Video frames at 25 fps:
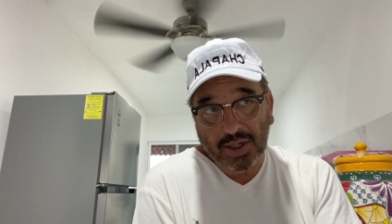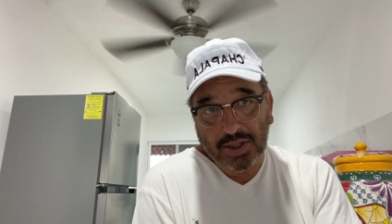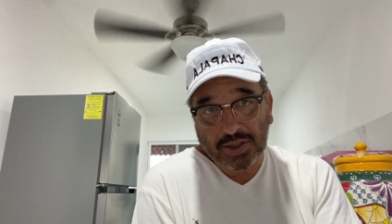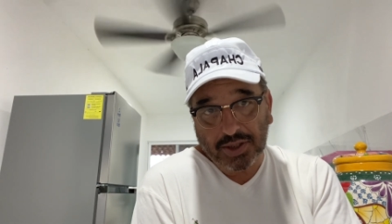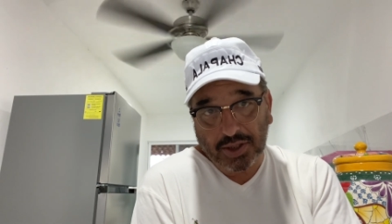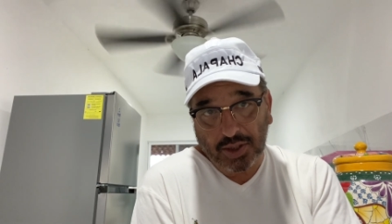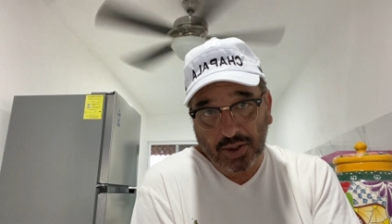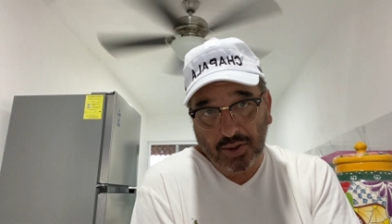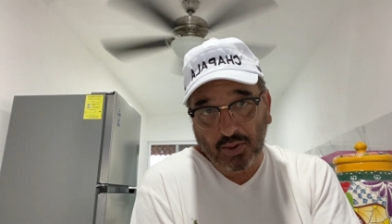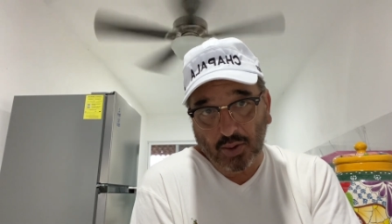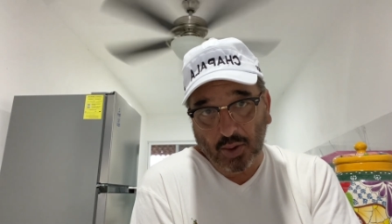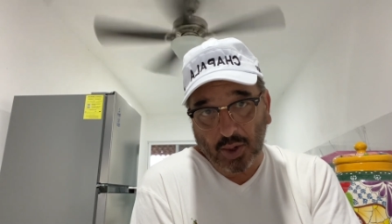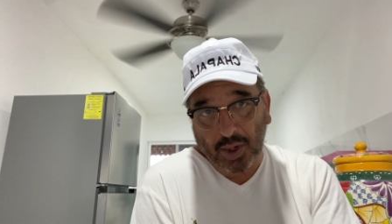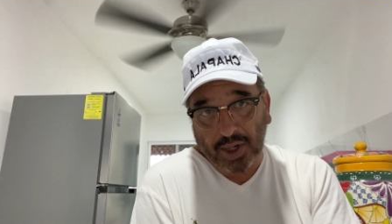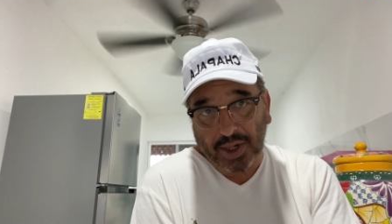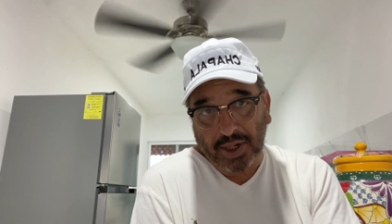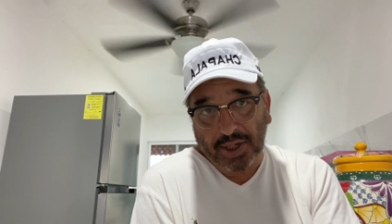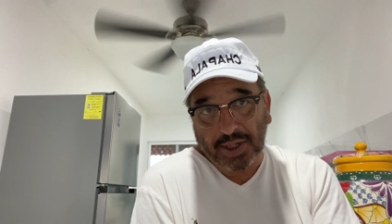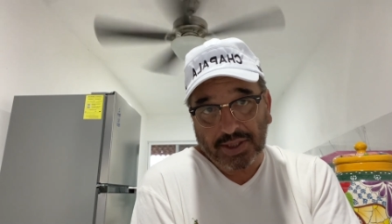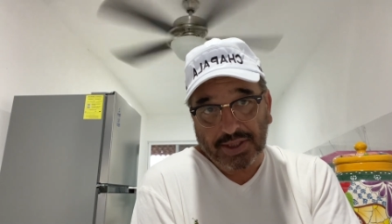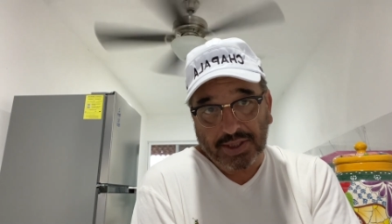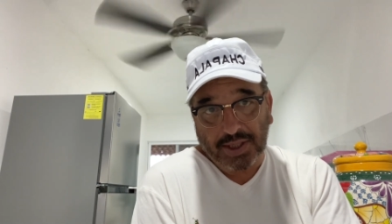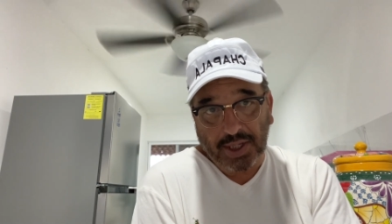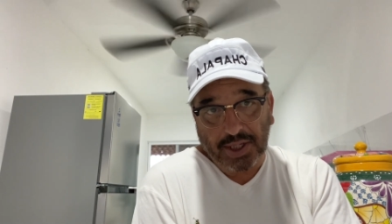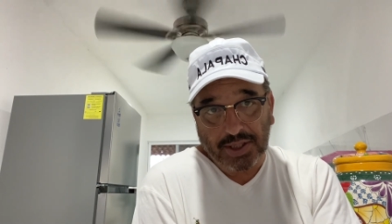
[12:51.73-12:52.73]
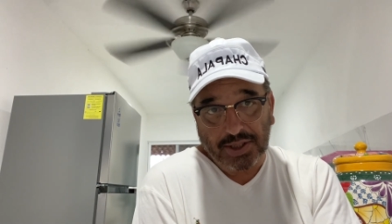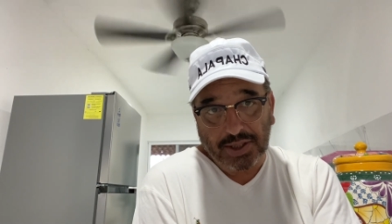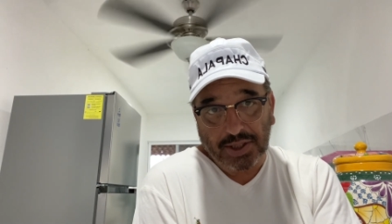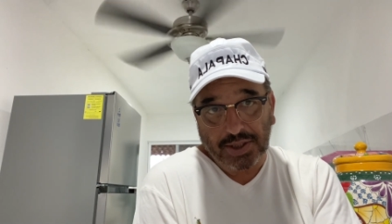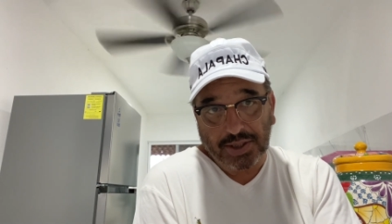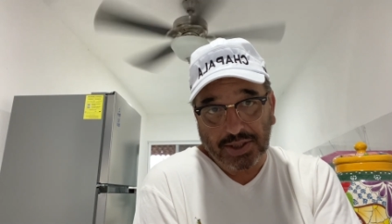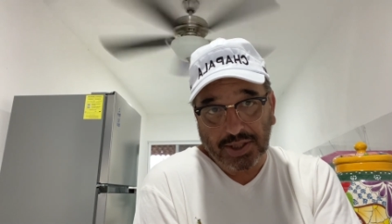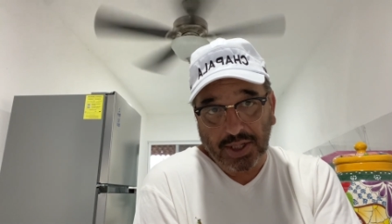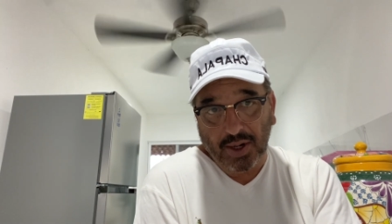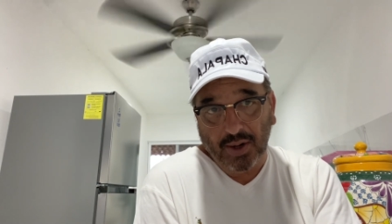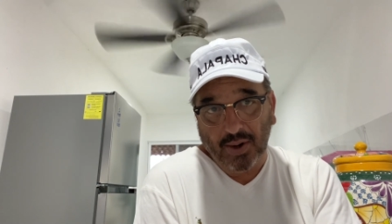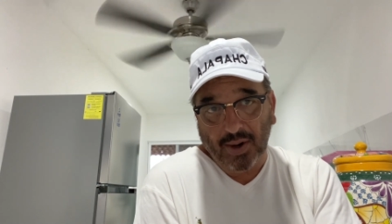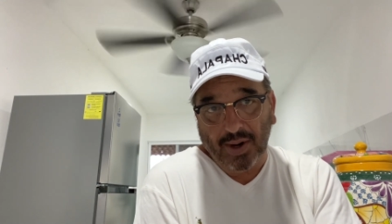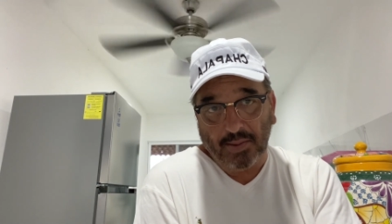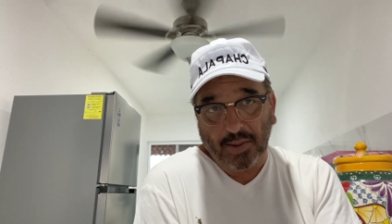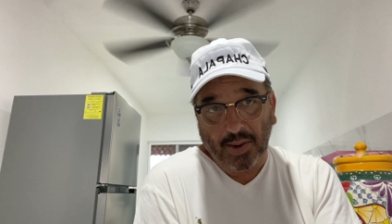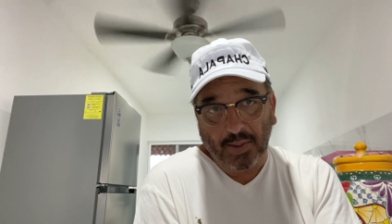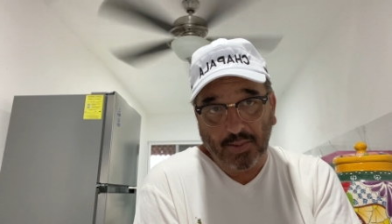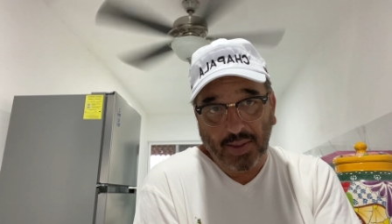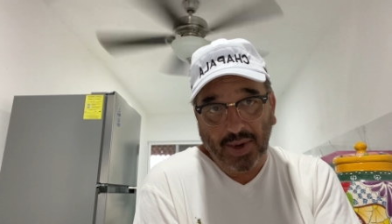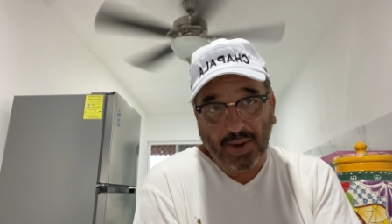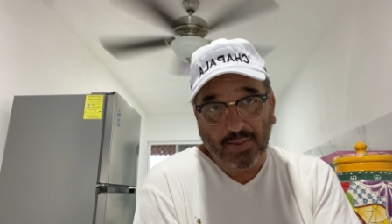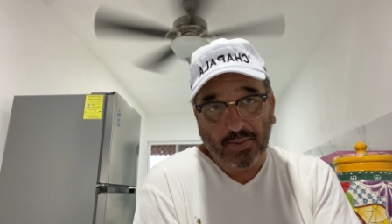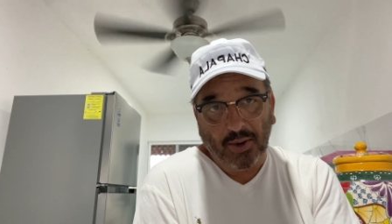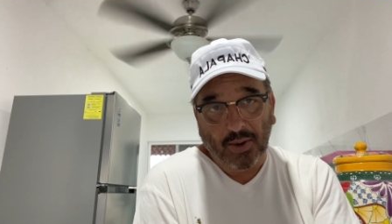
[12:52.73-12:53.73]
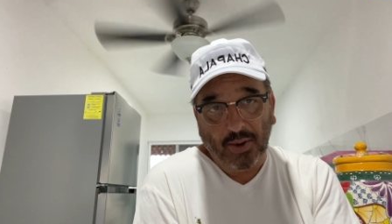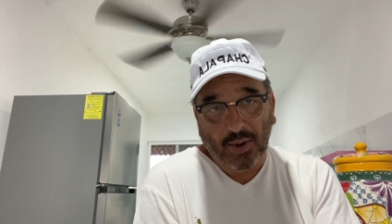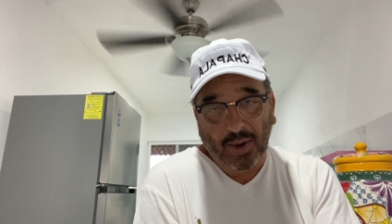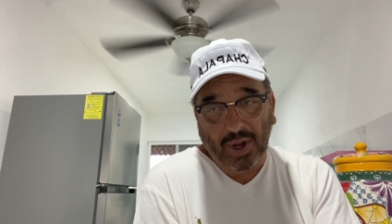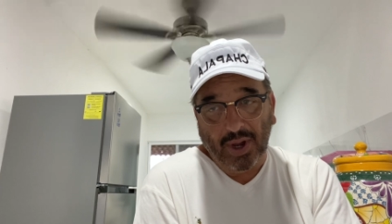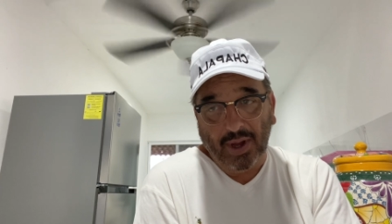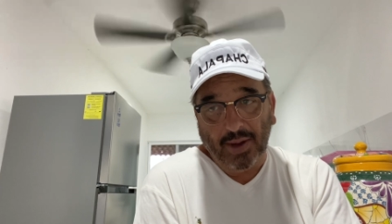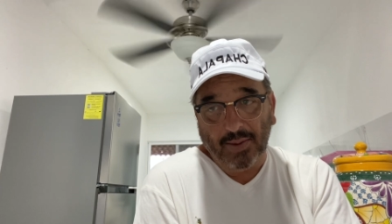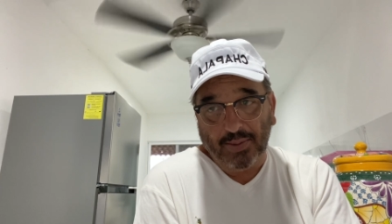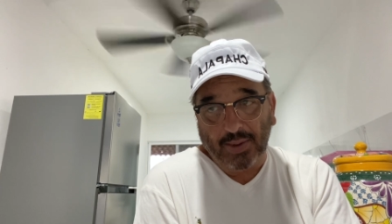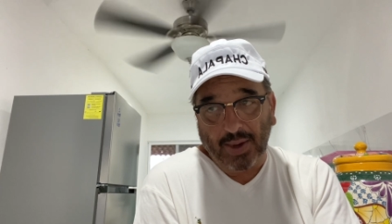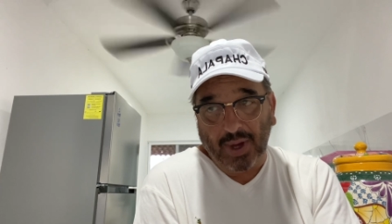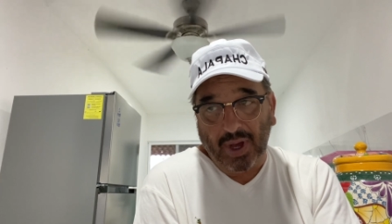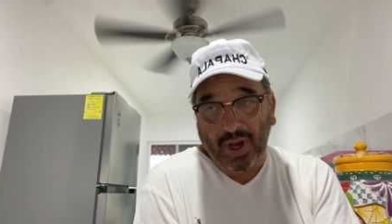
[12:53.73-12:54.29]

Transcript: 2 organizations here I'm a member of,